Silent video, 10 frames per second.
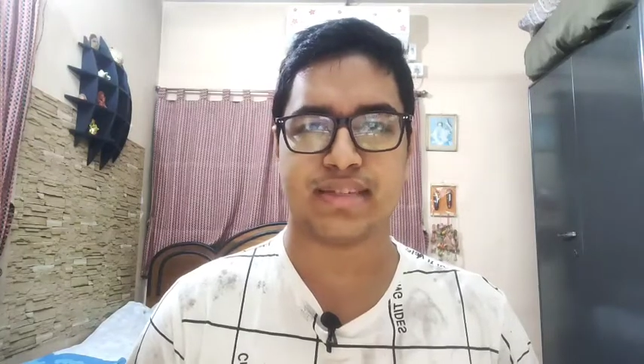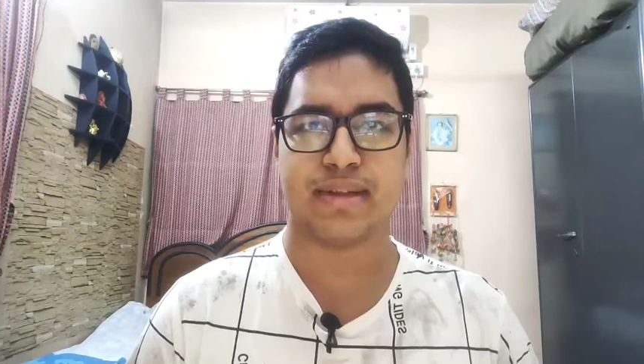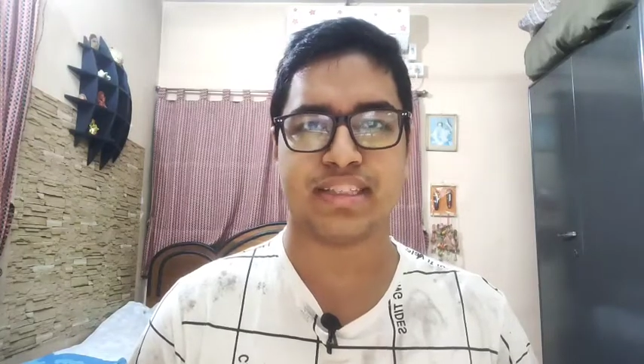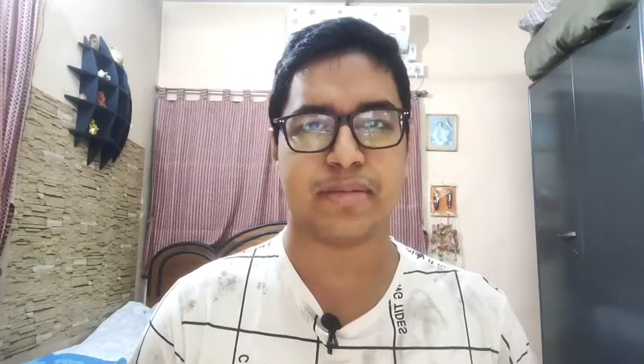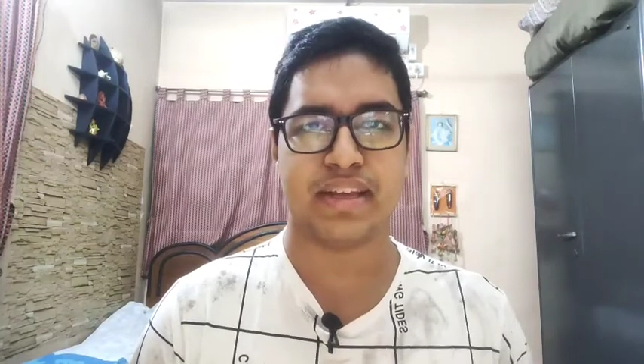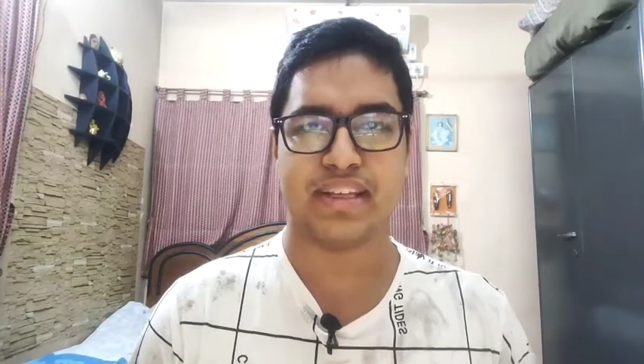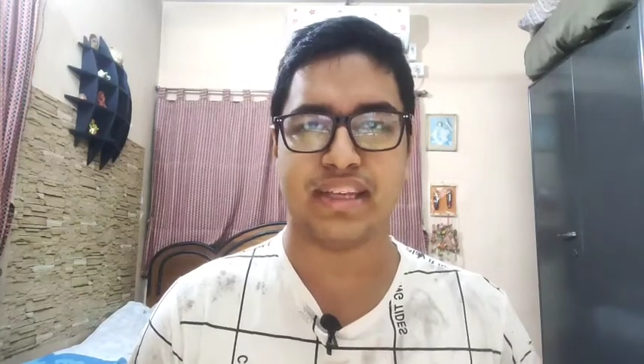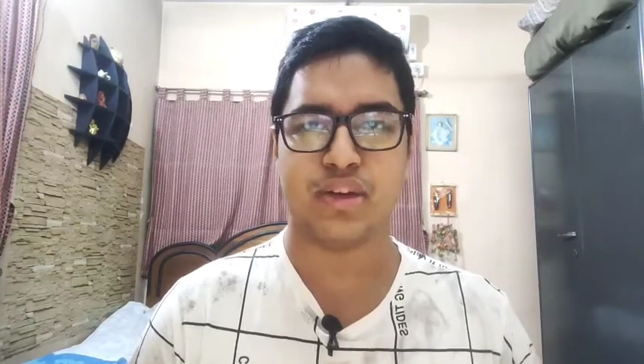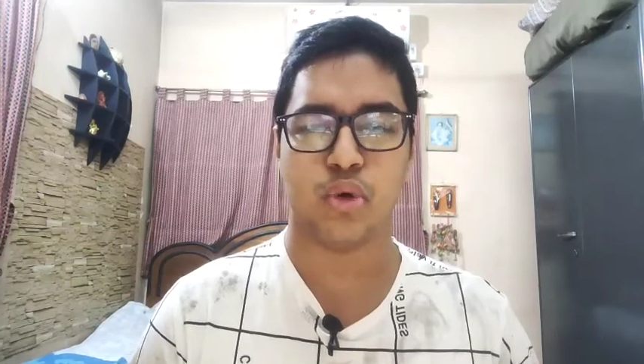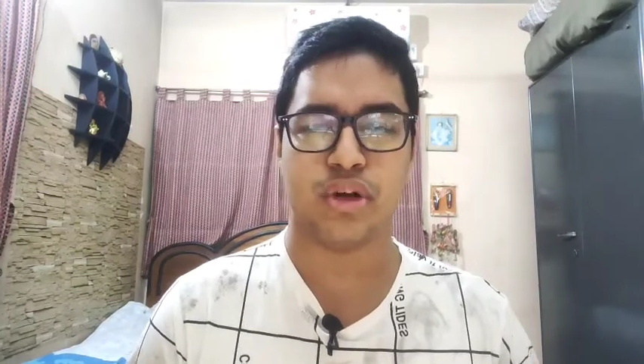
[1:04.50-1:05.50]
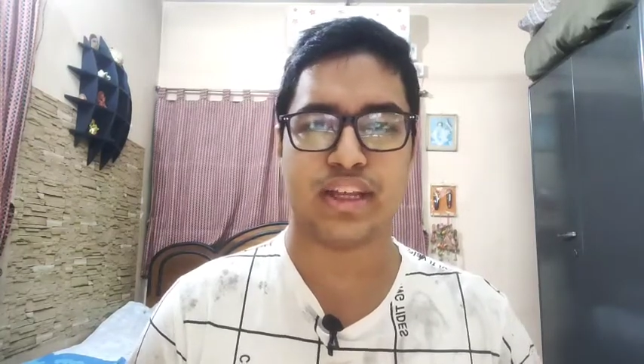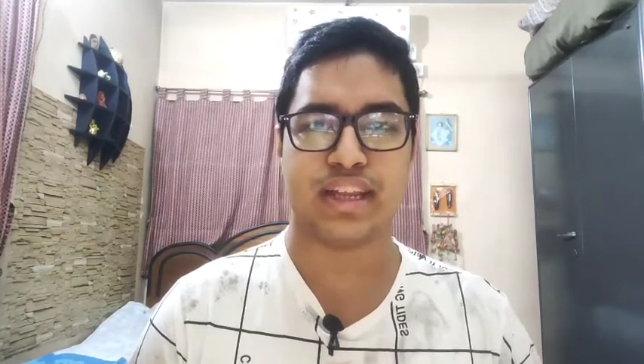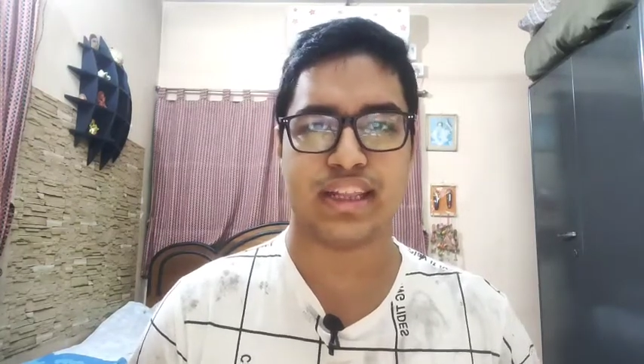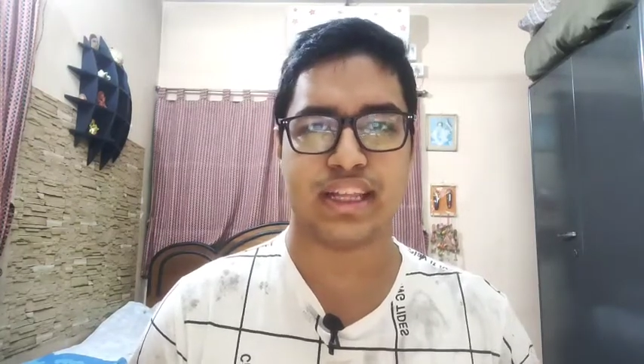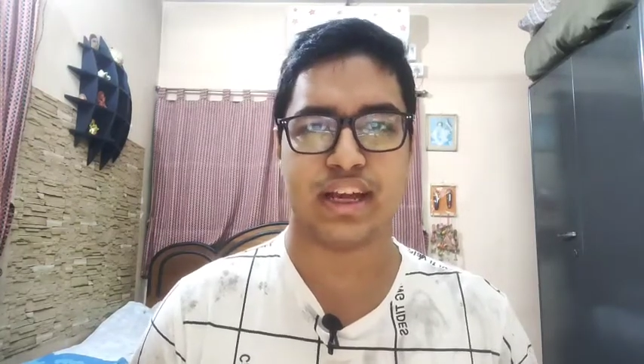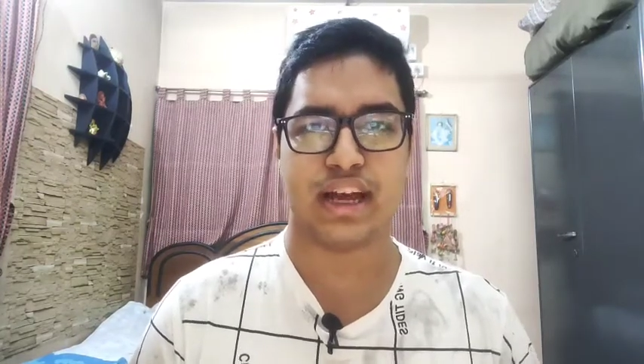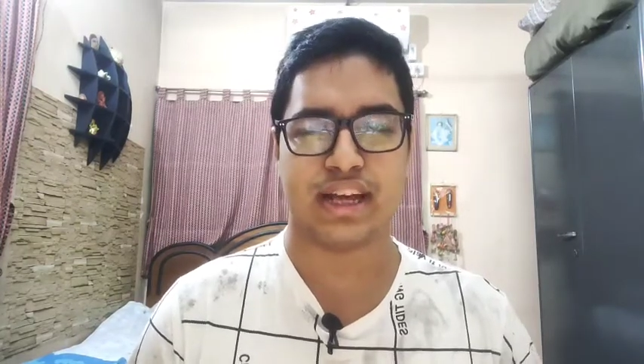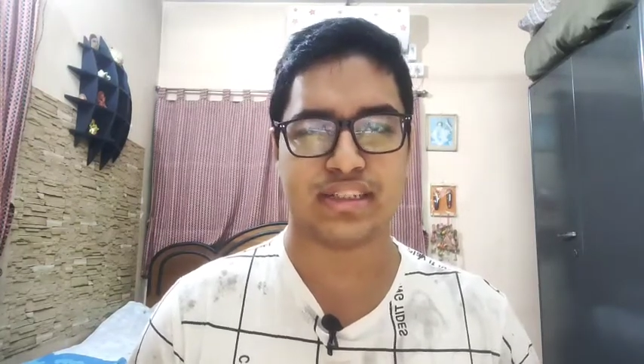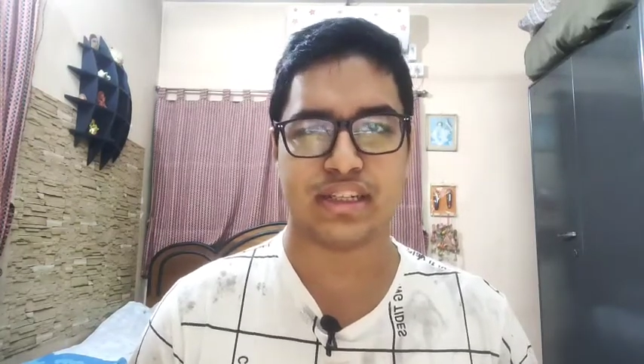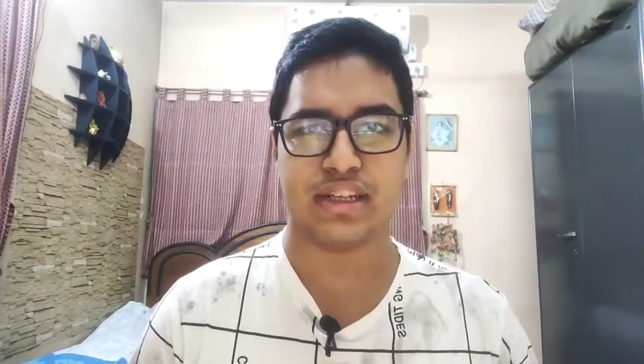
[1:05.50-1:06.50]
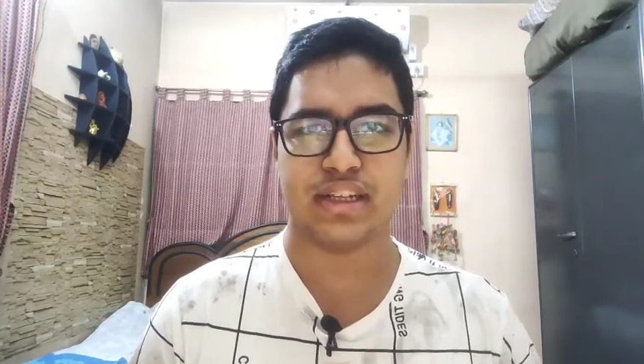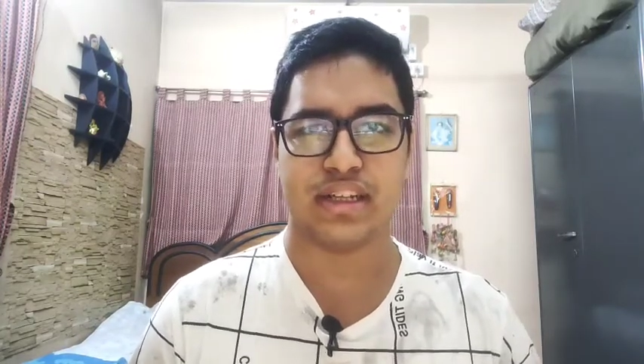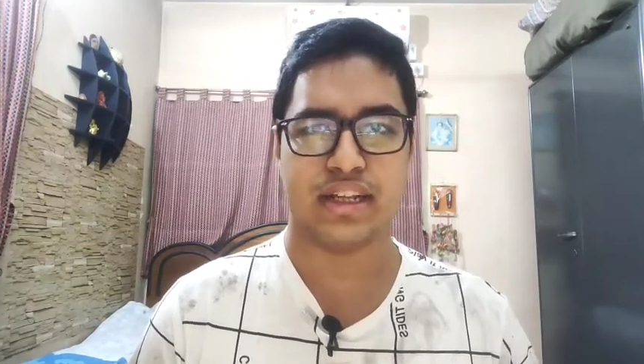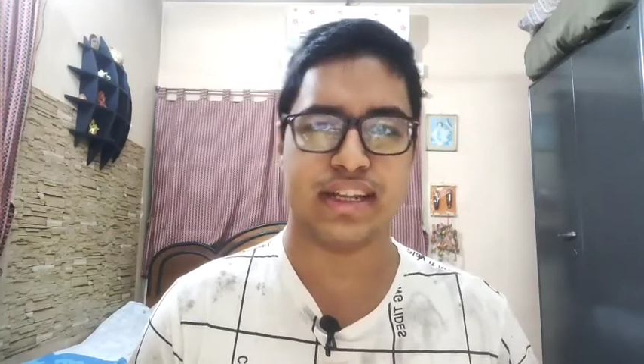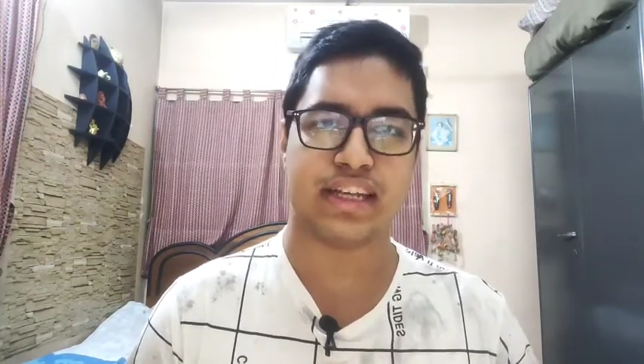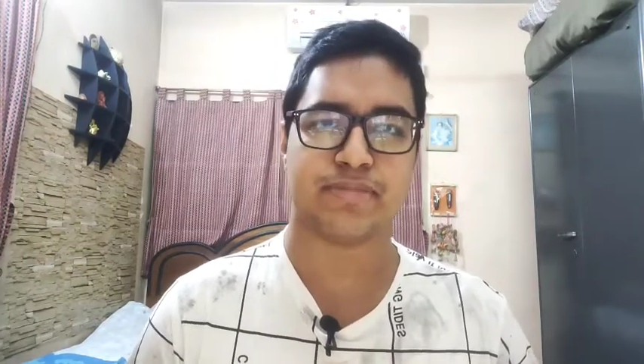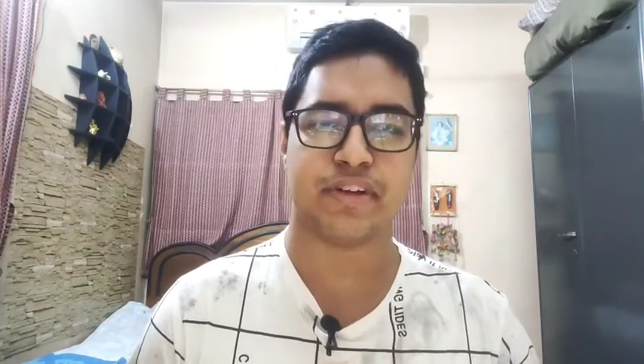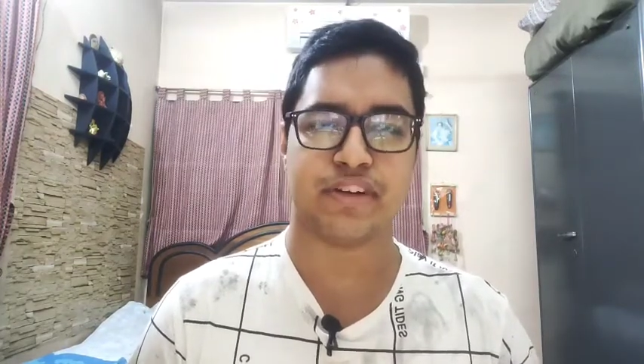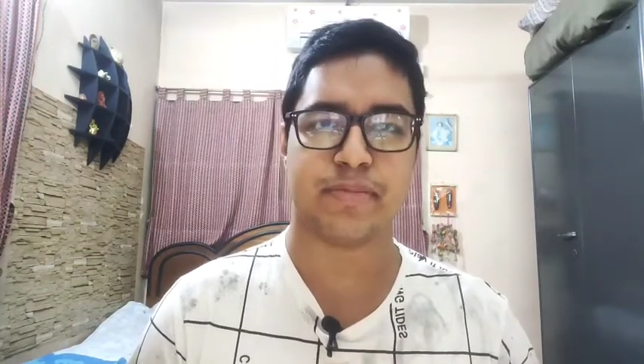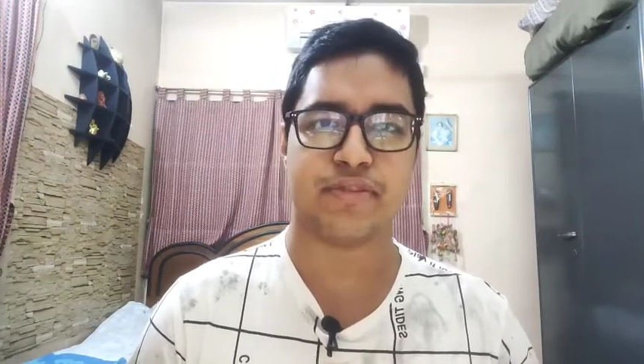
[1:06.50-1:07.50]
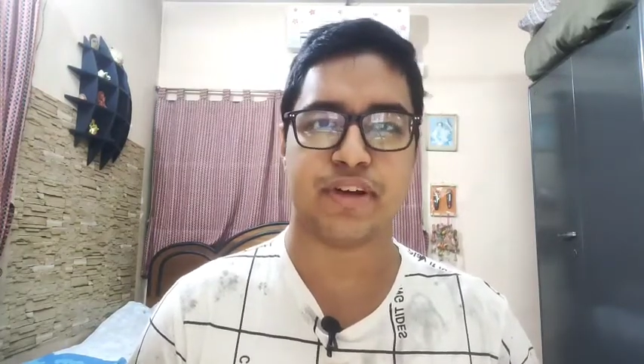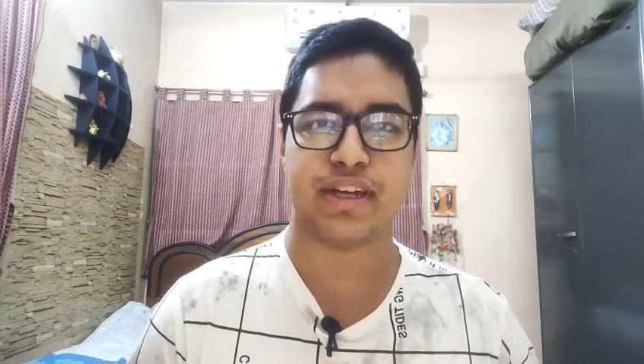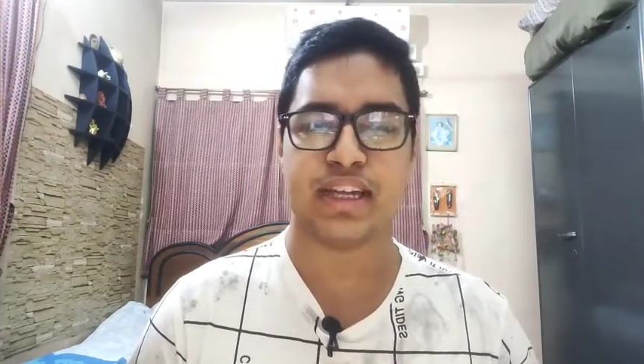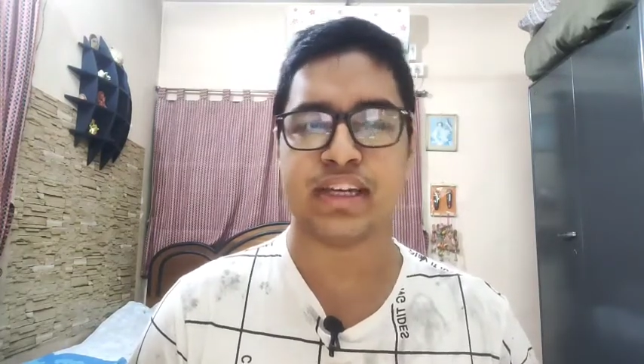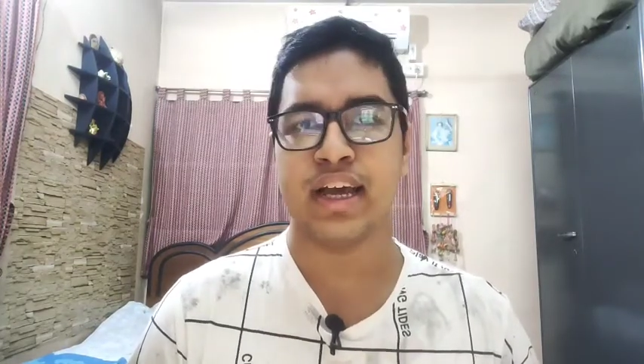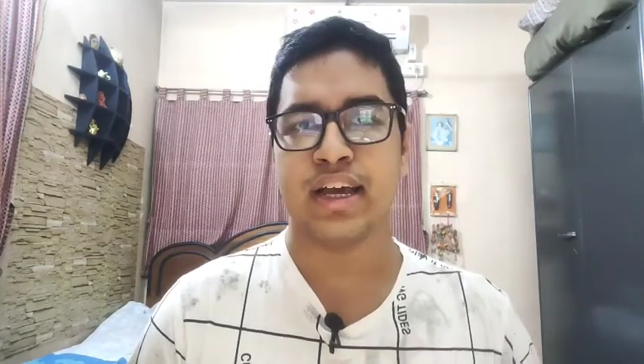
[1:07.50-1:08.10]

explain some easy coding, like they asked one of my friend that